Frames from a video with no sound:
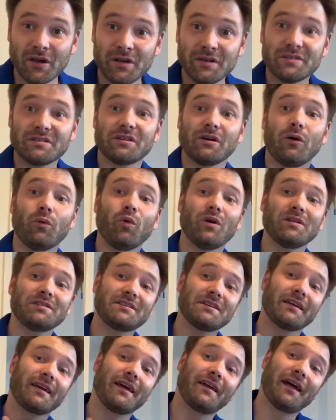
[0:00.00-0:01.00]
So once
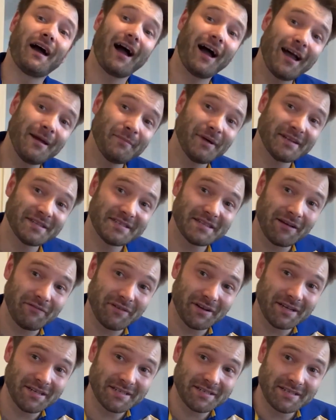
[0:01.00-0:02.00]
again, I'm at
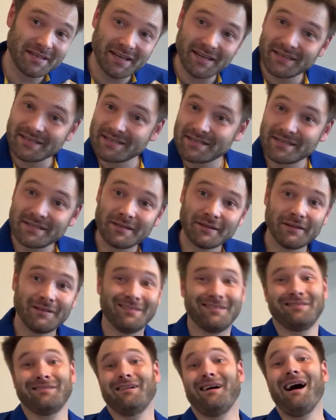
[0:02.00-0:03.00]
76.
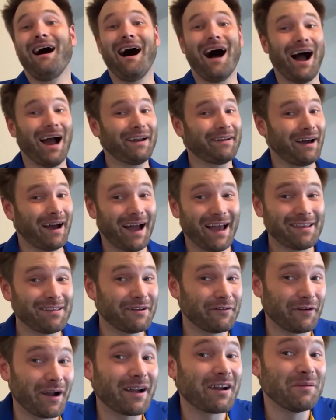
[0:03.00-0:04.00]
I'd highly
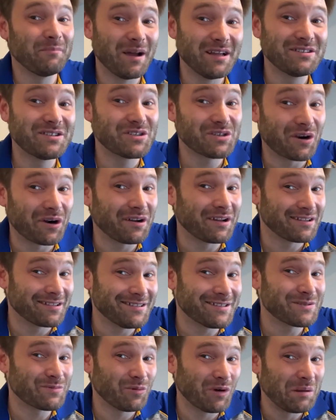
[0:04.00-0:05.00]
recommend starting
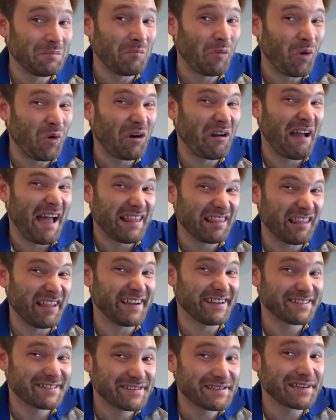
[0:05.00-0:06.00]
this one more at
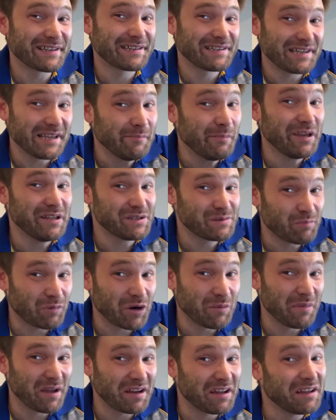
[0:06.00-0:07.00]
like 60 beats per
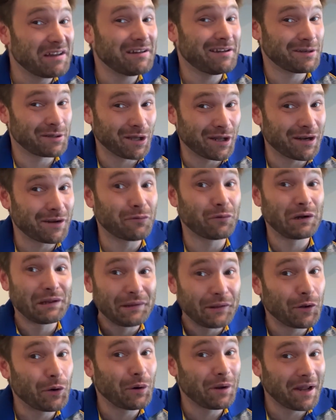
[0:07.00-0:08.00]
minute and getting really
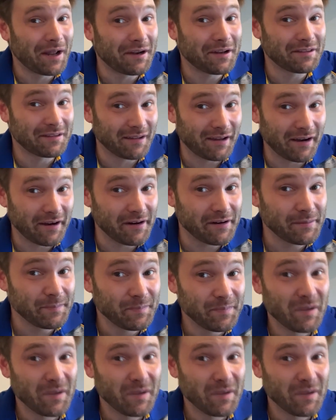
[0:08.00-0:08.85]
good at it there.